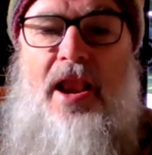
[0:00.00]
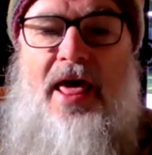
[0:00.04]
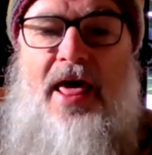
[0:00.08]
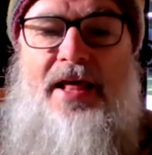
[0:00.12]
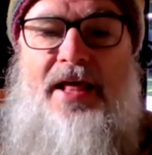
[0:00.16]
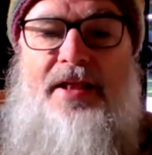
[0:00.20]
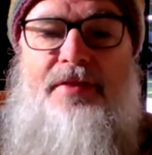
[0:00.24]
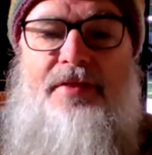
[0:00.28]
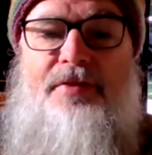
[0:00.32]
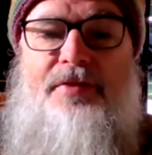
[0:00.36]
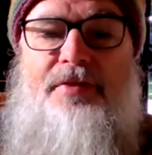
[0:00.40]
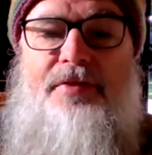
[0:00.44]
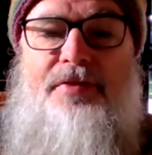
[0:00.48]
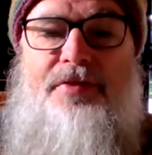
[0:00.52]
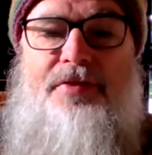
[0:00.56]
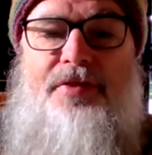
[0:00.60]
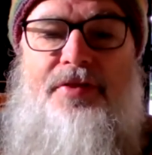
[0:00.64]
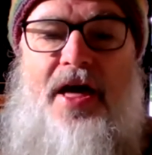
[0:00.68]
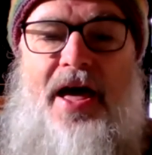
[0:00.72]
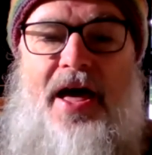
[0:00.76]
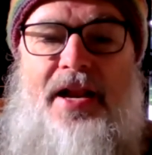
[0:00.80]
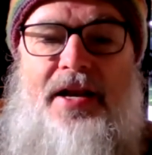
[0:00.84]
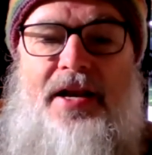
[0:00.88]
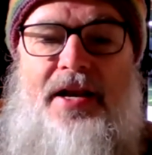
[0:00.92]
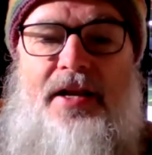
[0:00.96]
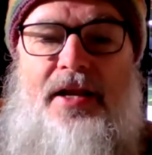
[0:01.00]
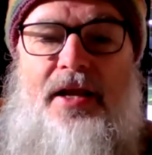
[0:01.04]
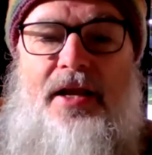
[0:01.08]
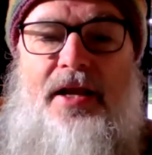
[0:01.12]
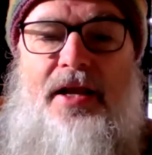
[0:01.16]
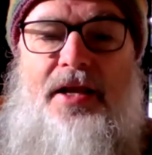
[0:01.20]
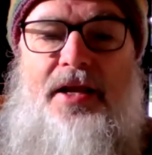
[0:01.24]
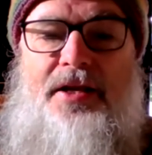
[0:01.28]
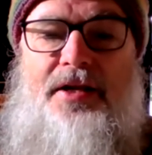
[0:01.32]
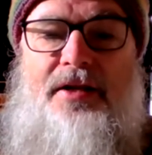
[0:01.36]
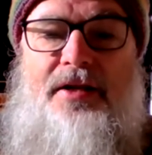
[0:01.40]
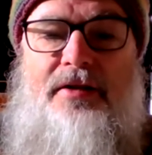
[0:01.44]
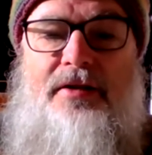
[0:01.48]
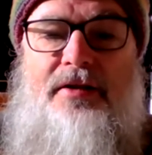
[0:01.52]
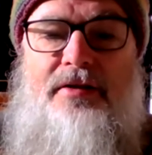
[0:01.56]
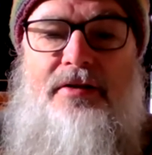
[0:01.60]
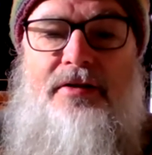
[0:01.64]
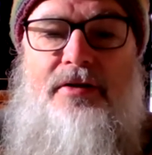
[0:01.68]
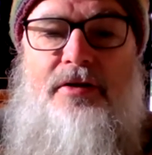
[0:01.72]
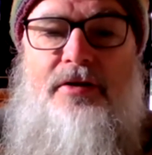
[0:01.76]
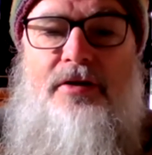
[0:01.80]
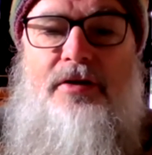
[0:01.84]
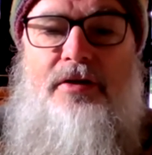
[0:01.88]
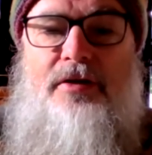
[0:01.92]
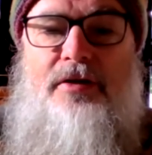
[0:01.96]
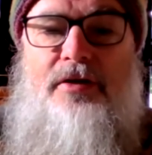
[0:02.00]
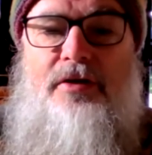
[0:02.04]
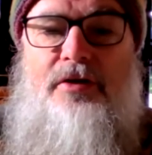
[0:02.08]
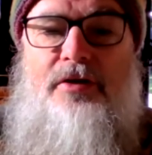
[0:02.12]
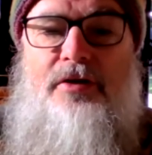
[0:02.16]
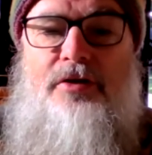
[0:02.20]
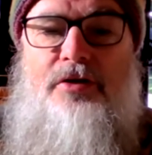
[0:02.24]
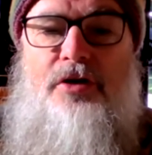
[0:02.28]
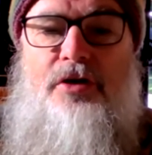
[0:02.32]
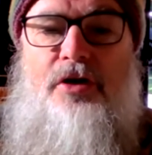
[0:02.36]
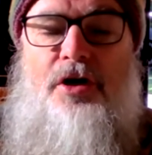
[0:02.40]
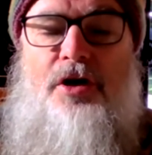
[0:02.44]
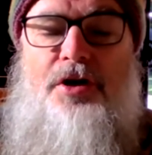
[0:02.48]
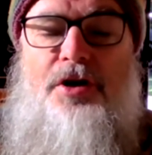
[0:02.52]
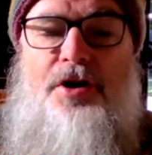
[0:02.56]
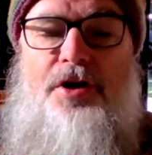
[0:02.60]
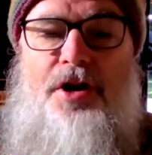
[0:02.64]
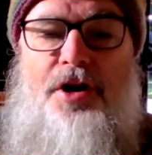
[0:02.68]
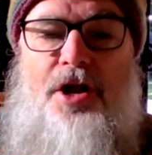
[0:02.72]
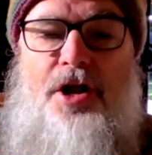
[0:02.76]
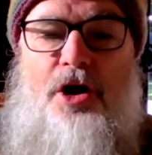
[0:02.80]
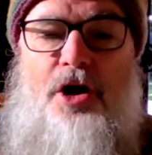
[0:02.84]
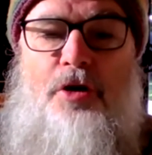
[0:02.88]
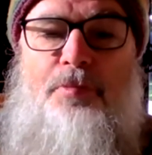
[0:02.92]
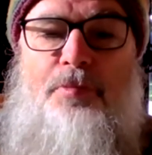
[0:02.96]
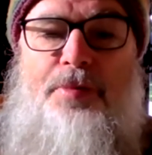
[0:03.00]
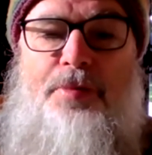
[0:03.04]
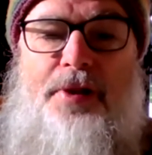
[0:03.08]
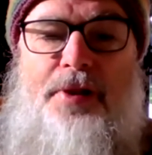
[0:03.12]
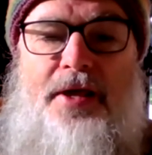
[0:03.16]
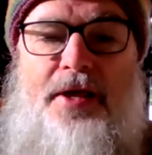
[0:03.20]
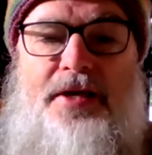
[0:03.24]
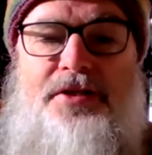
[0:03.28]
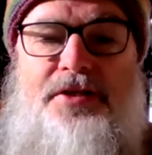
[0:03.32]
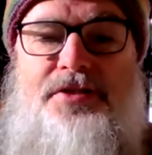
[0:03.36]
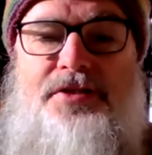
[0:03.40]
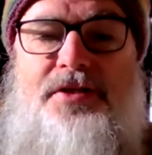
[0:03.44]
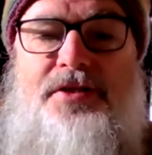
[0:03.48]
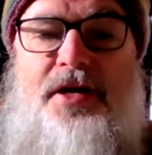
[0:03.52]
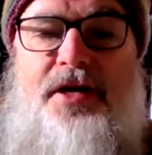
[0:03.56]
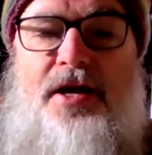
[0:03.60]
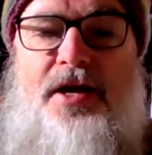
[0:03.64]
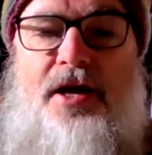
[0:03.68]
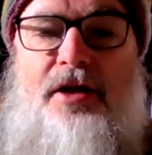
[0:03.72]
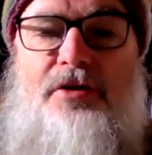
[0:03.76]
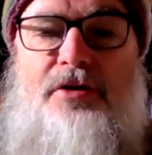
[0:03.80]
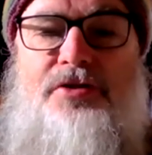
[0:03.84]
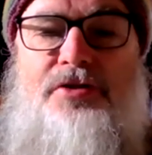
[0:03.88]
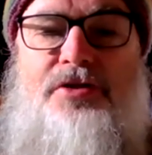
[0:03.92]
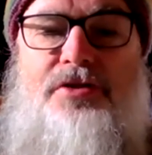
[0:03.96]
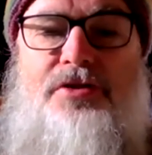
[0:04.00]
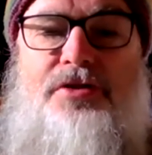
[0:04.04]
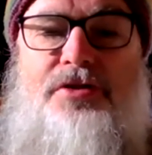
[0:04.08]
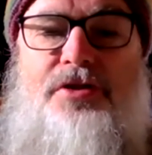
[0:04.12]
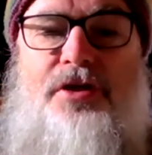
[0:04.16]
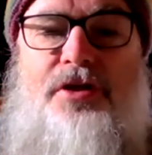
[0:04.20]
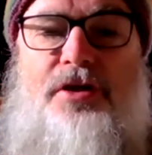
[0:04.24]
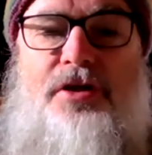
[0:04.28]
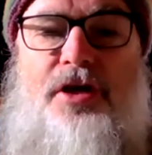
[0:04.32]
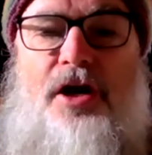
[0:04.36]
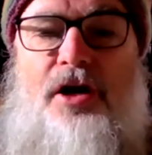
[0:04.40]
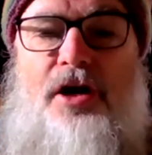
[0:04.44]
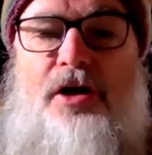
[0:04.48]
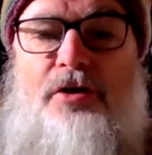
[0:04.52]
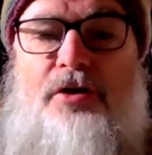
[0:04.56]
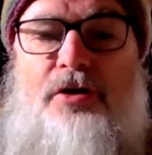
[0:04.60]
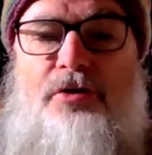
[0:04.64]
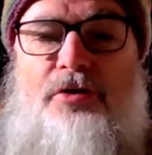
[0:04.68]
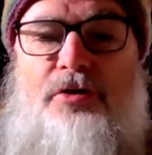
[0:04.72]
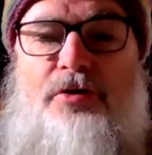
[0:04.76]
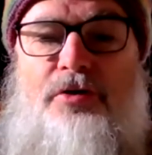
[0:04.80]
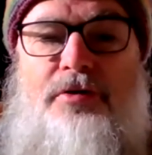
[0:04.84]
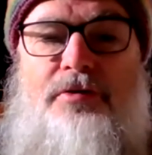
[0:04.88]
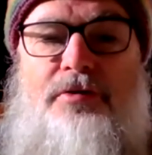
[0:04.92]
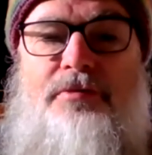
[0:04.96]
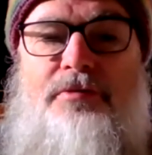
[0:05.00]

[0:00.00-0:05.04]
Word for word: Let that in. You got no place else to go.